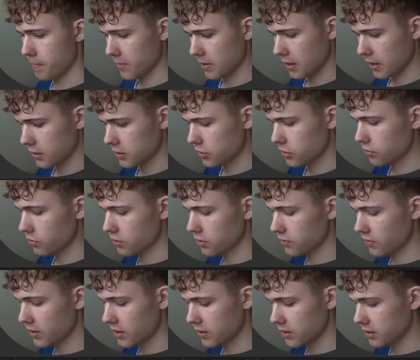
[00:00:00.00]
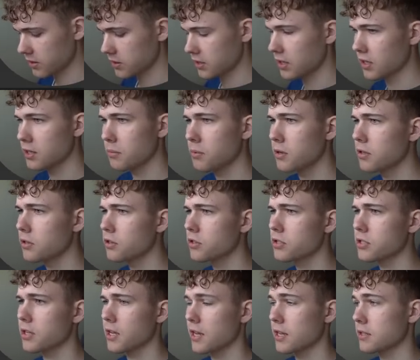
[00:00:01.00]
let's do 20
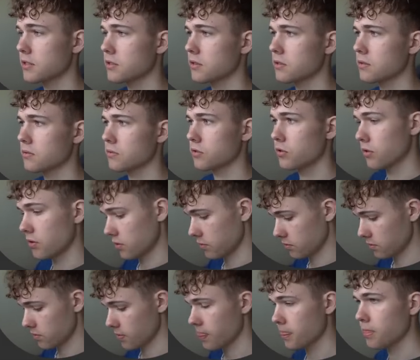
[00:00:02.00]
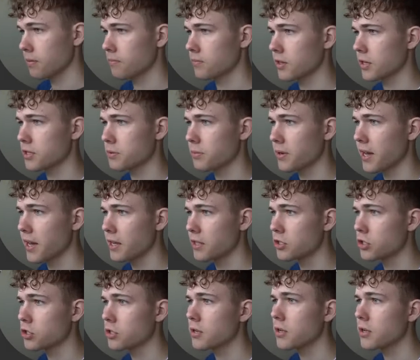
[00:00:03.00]
centimeters, as you know, that's my age.